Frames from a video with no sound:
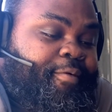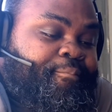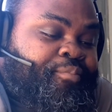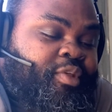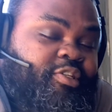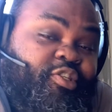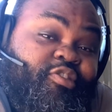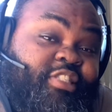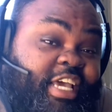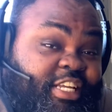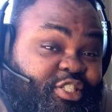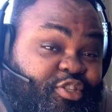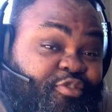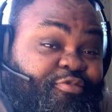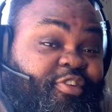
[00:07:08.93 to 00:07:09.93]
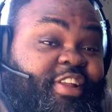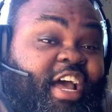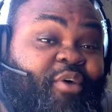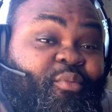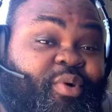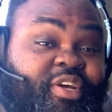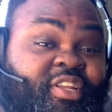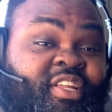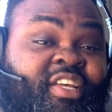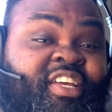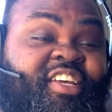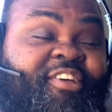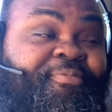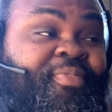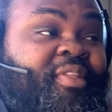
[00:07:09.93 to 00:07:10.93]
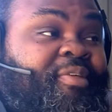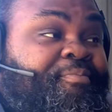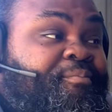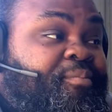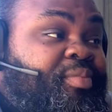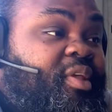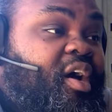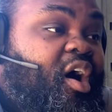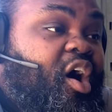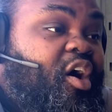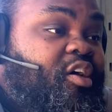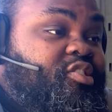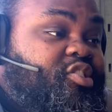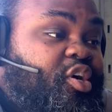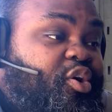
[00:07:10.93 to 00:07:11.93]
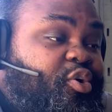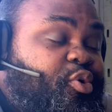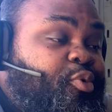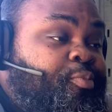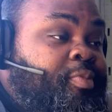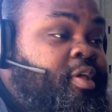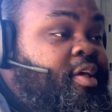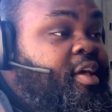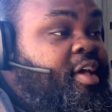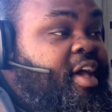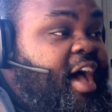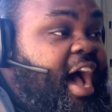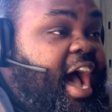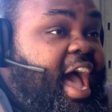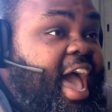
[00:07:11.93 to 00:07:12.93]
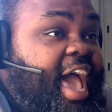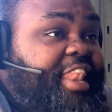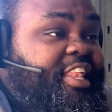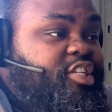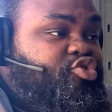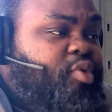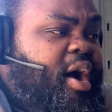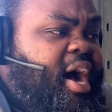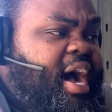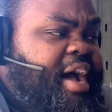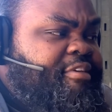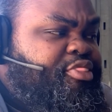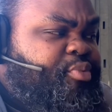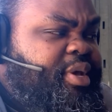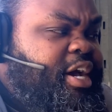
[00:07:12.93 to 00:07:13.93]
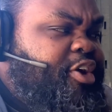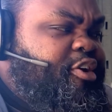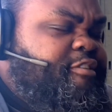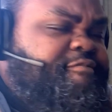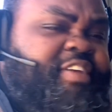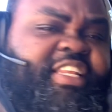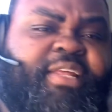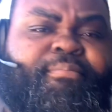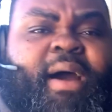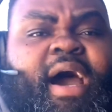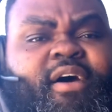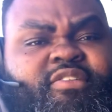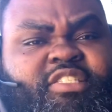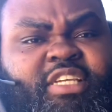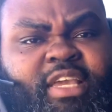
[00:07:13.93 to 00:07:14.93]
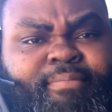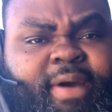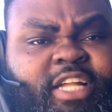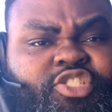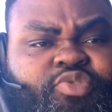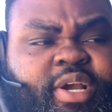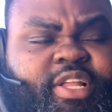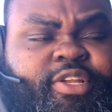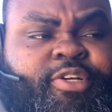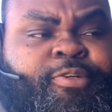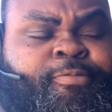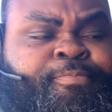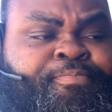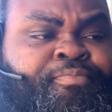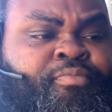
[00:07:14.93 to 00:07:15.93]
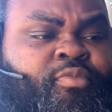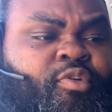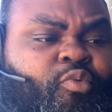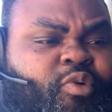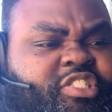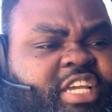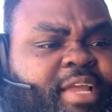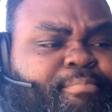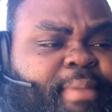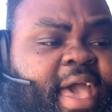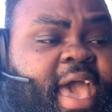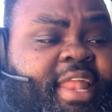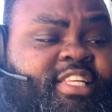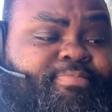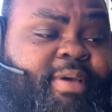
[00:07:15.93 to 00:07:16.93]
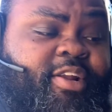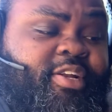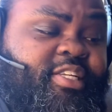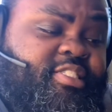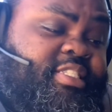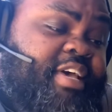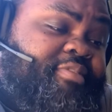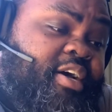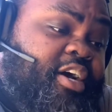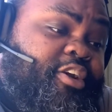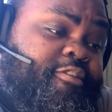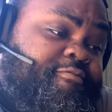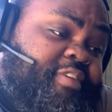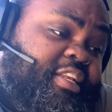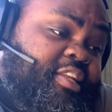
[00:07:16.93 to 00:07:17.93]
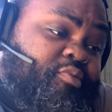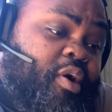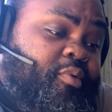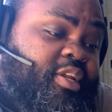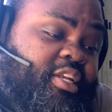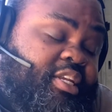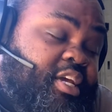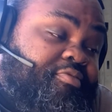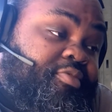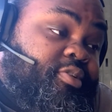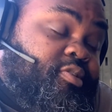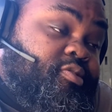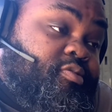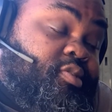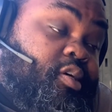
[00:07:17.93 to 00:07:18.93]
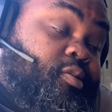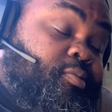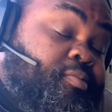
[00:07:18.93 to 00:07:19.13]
So stay tuned for that one. Also, I had to drive 350 miles to get my trailer, which ain't bad. It's better than 750 when I went to Denver. So